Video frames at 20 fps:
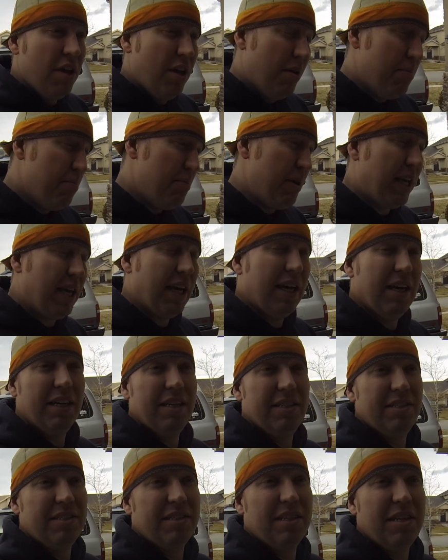
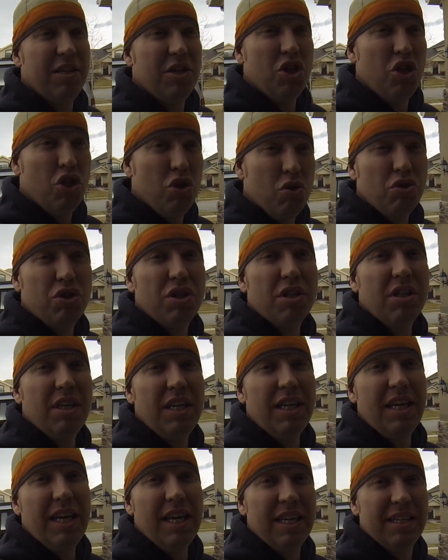because
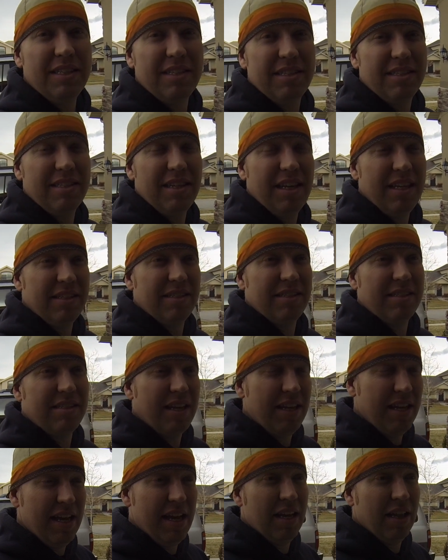usually it's
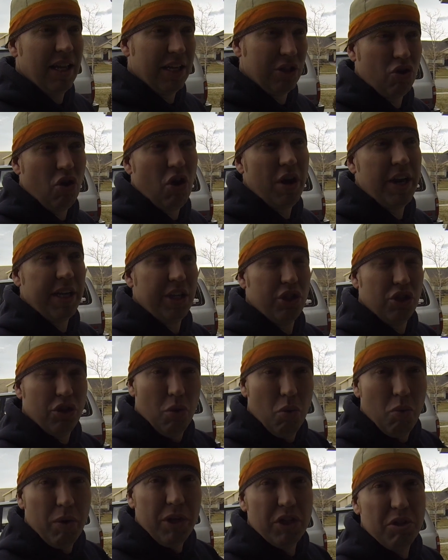an electronic issue, a
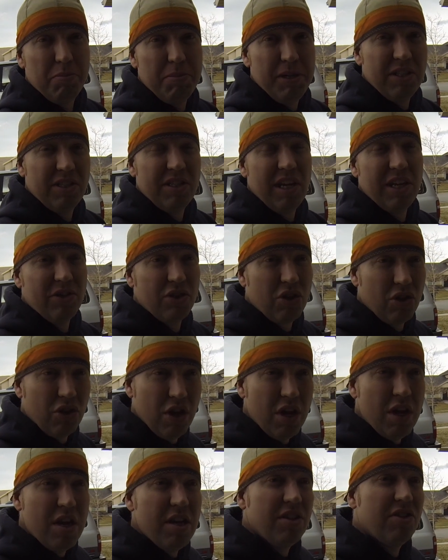wheel speed sensor,
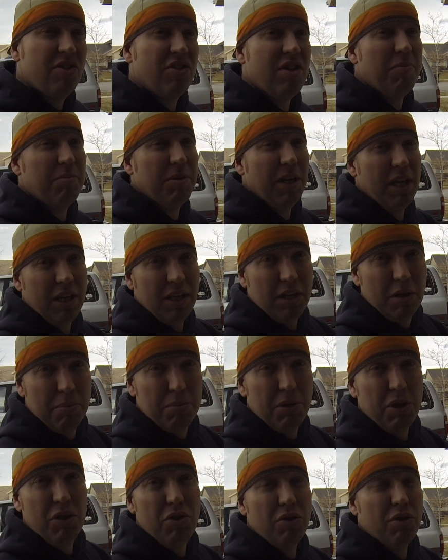something,
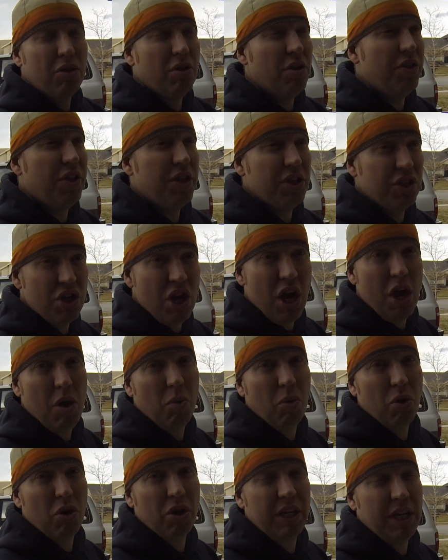computer that's not
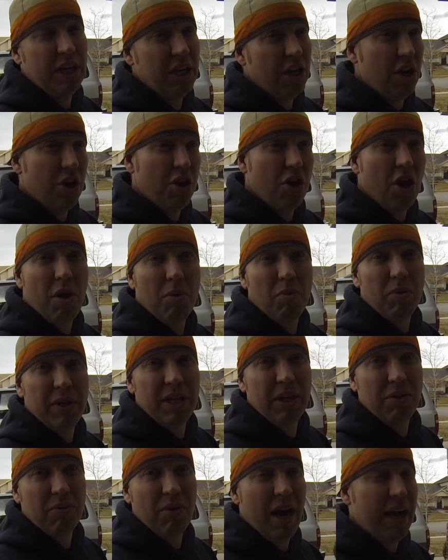working, not
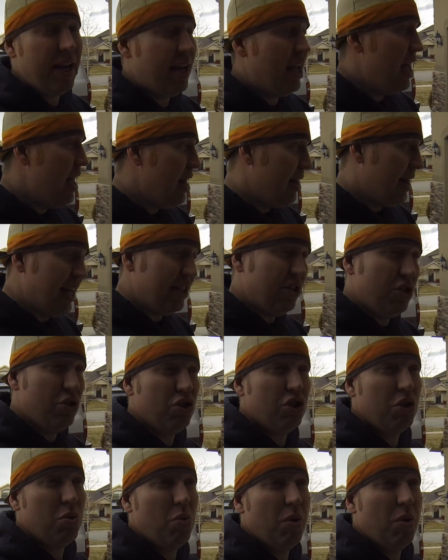reading right. That's usually what